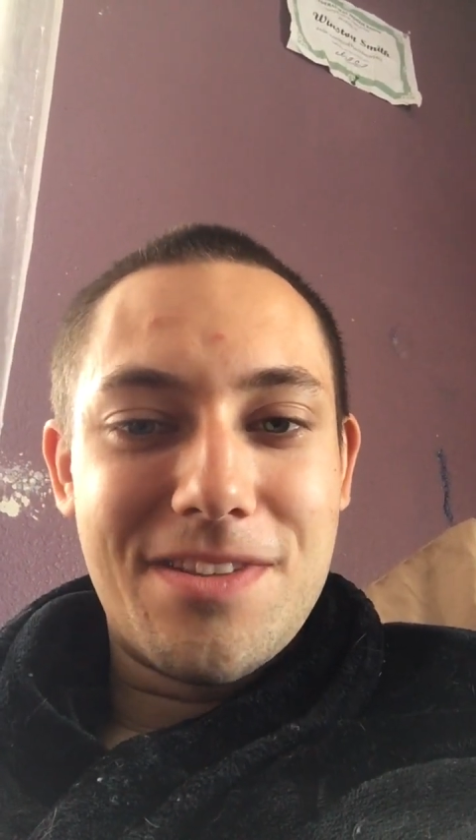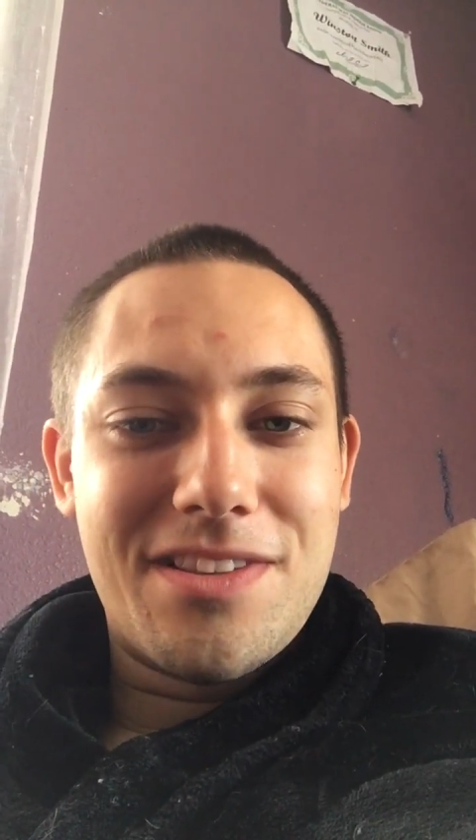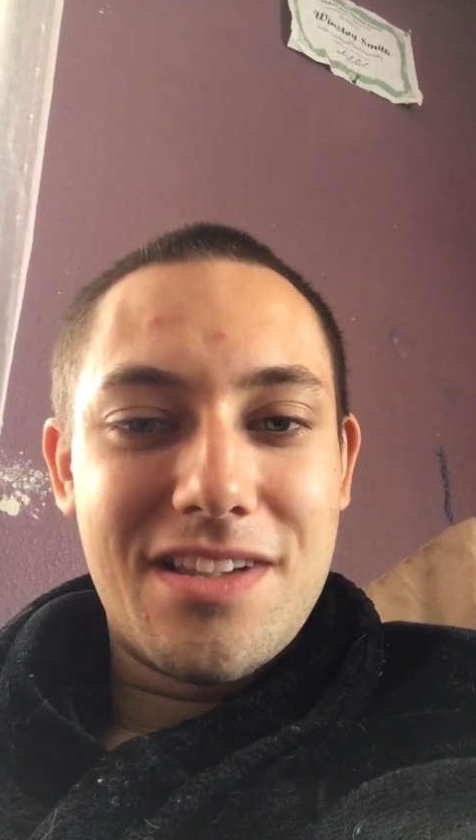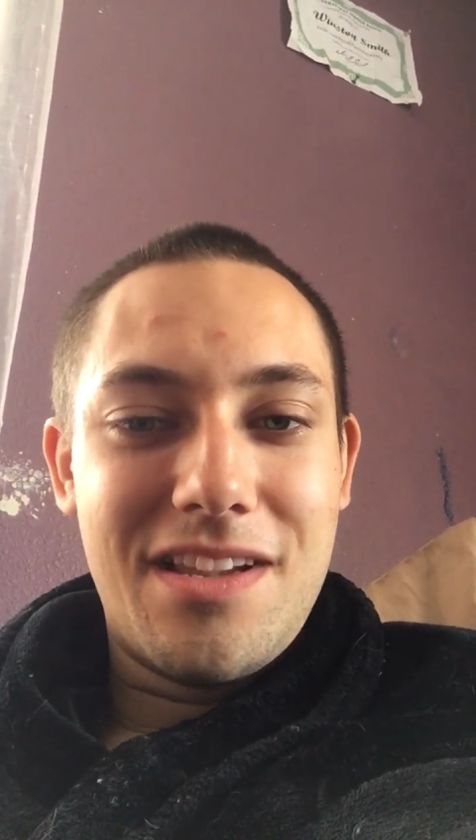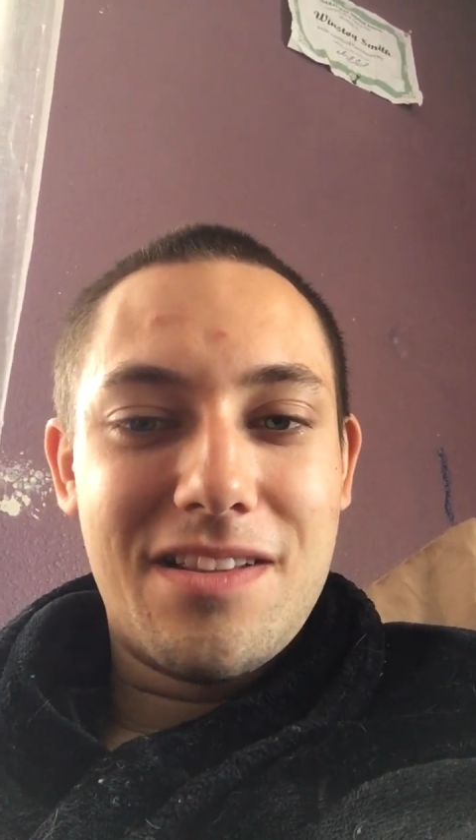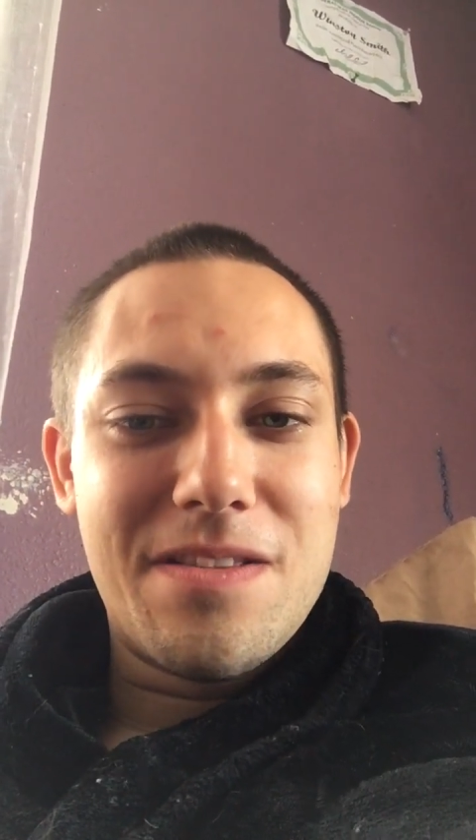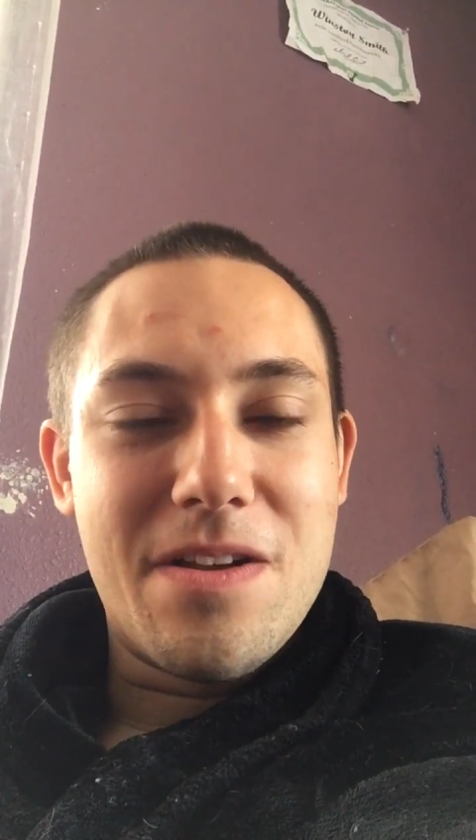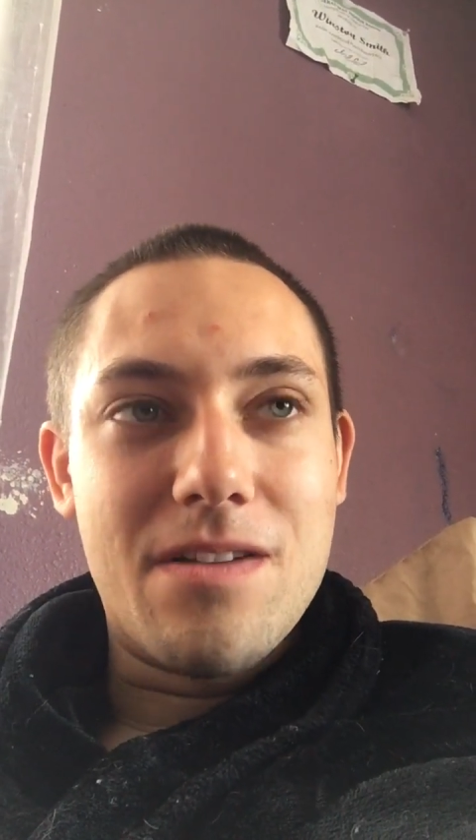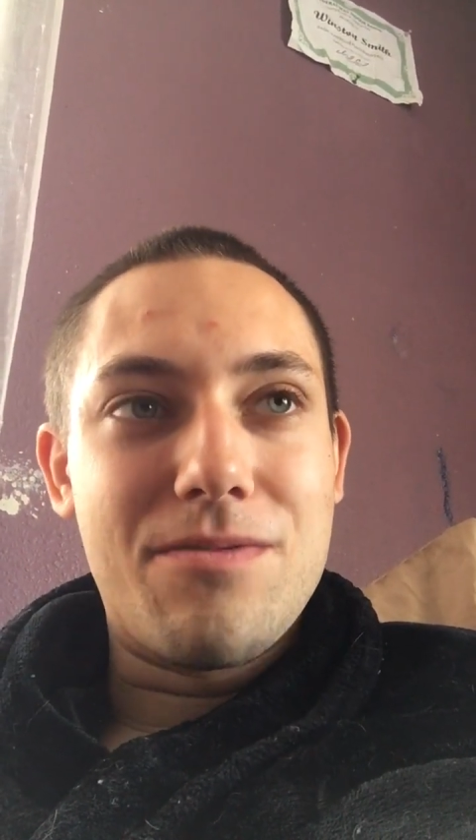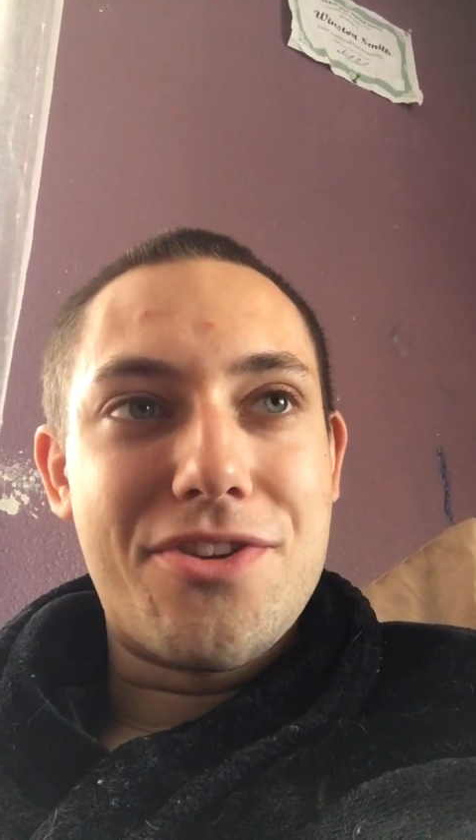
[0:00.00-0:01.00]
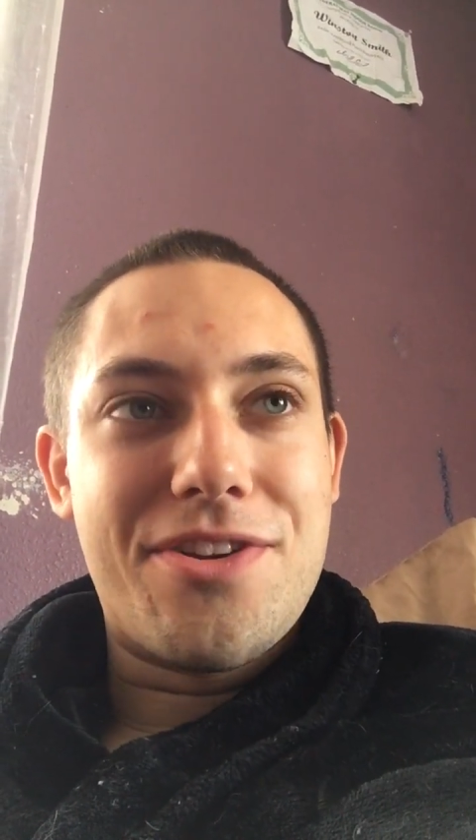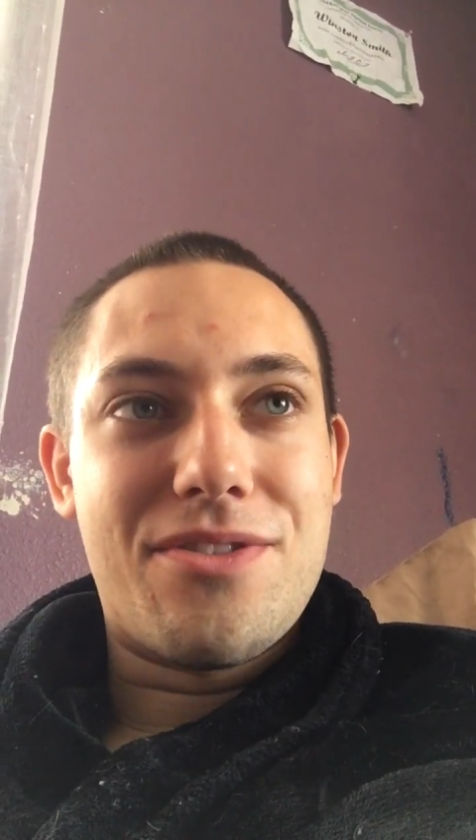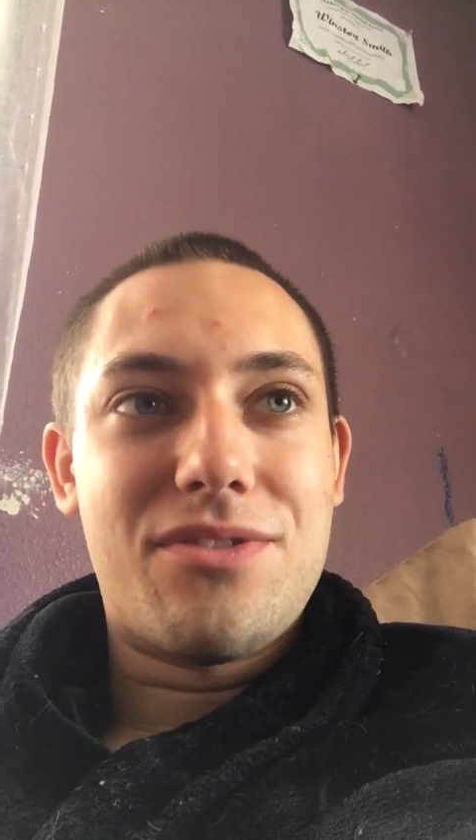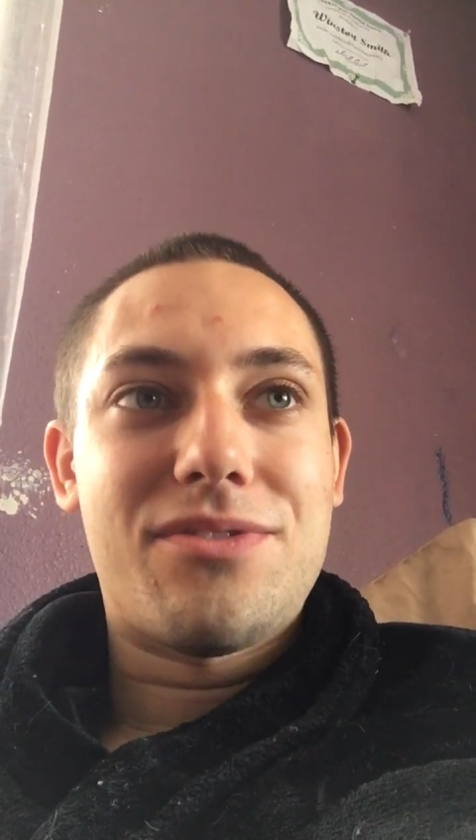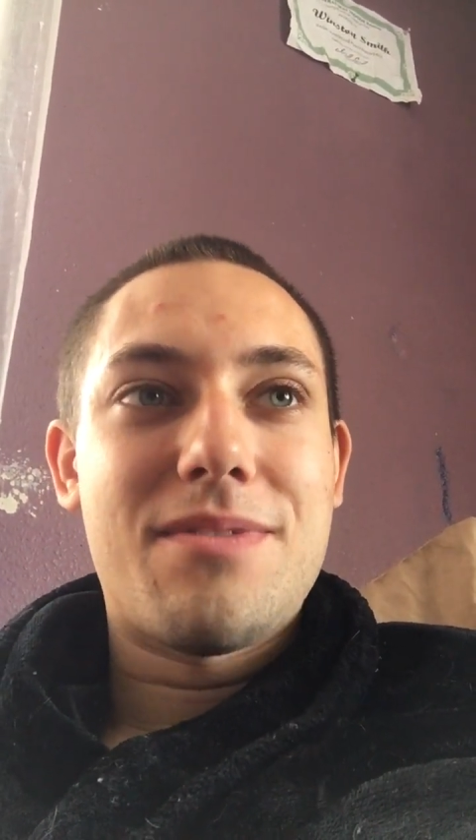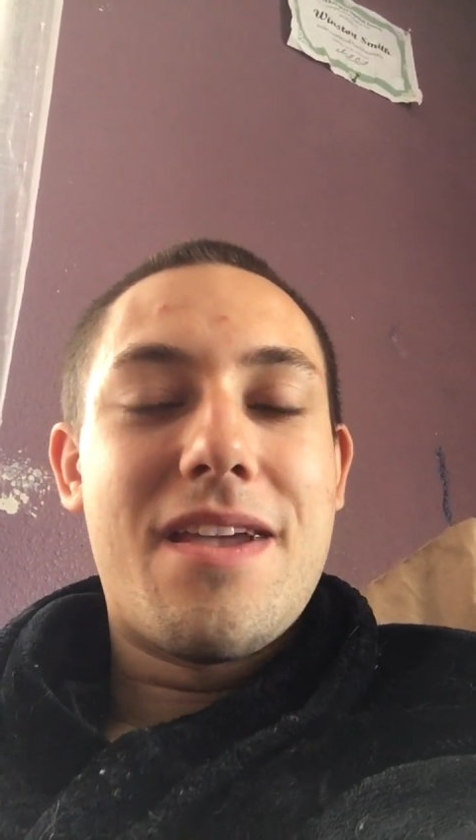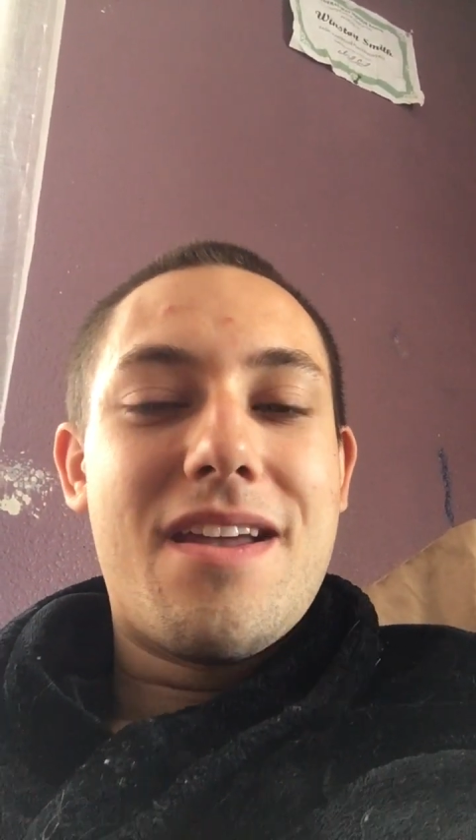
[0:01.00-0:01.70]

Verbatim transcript: seeing the long videos.